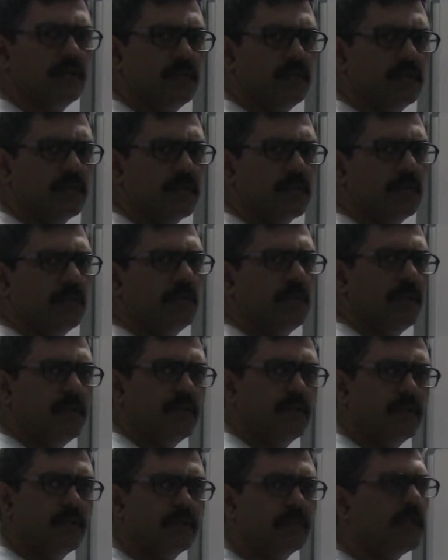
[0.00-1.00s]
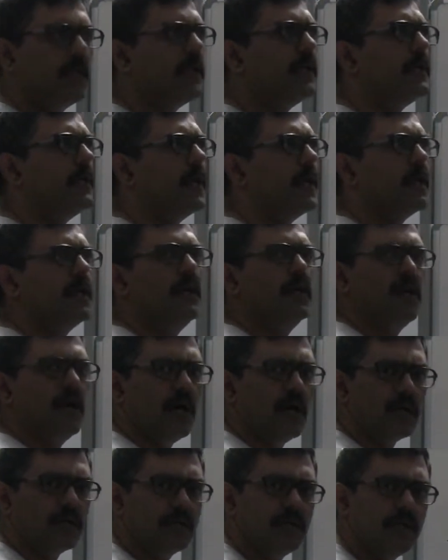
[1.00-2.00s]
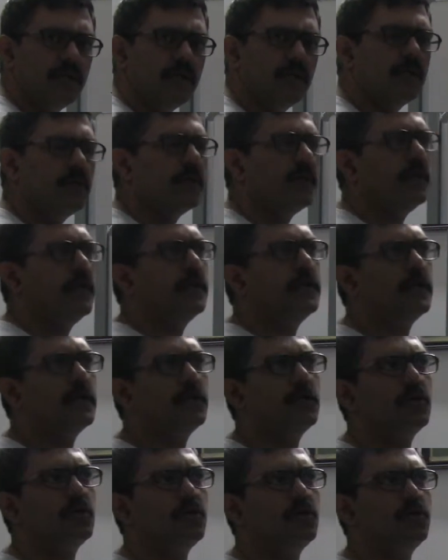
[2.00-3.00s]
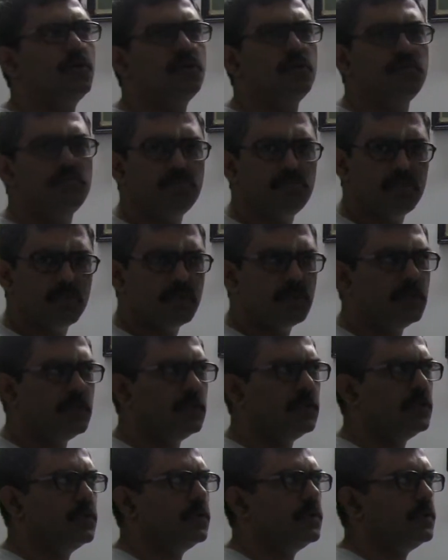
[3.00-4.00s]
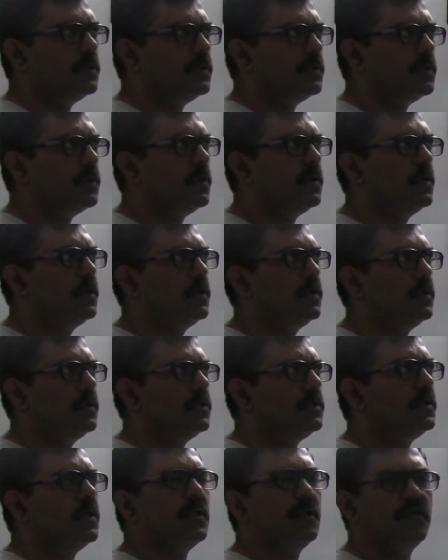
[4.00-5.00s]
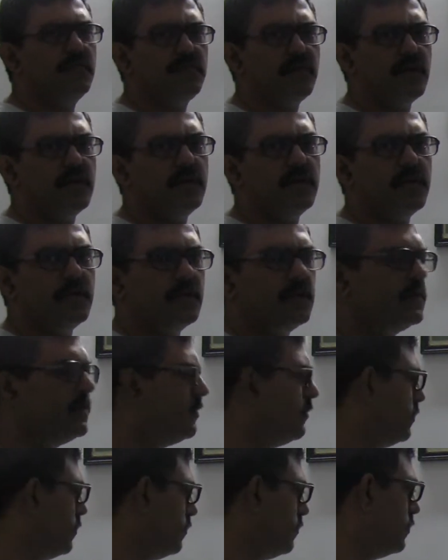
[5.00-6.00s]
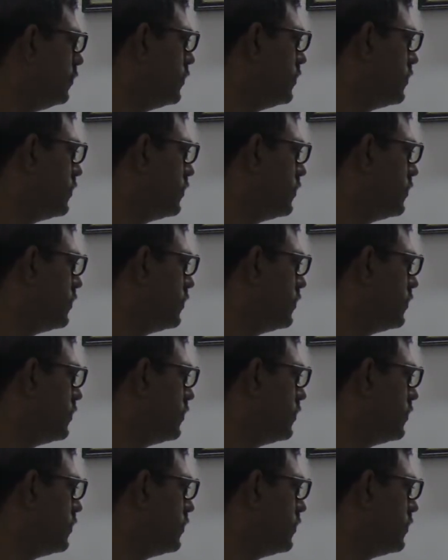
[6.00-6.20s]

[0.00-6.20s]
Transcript: these are the main things. And yeah, earthing related to the refinery, which